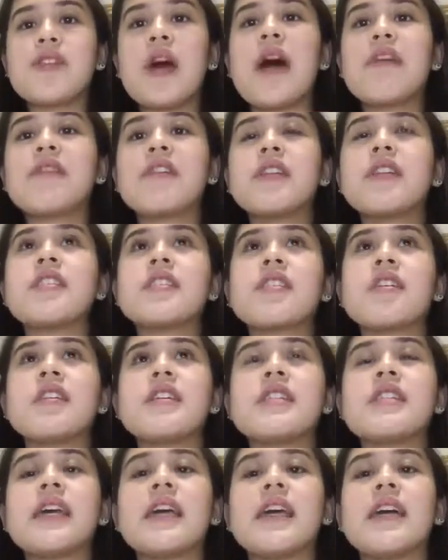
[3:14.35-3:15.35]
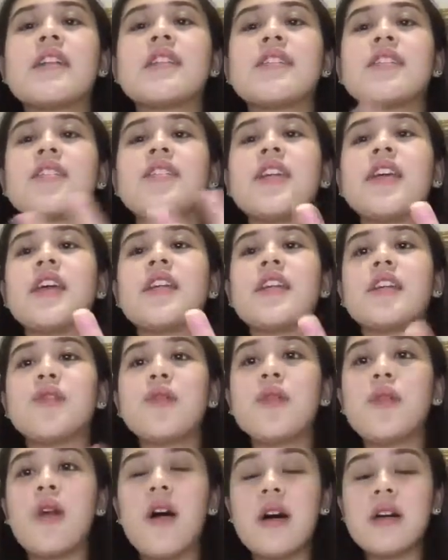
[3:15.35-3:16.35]
So after discussing and studying the
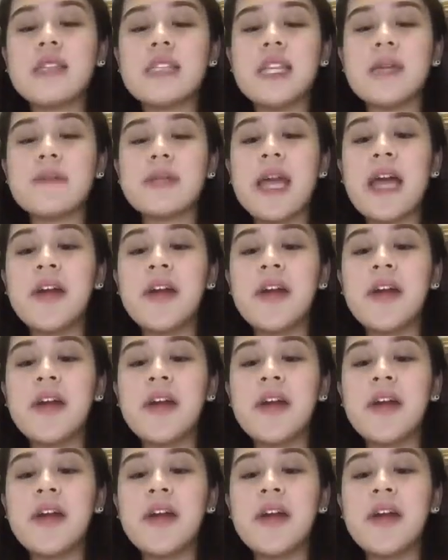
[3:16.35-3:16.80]
two concepts,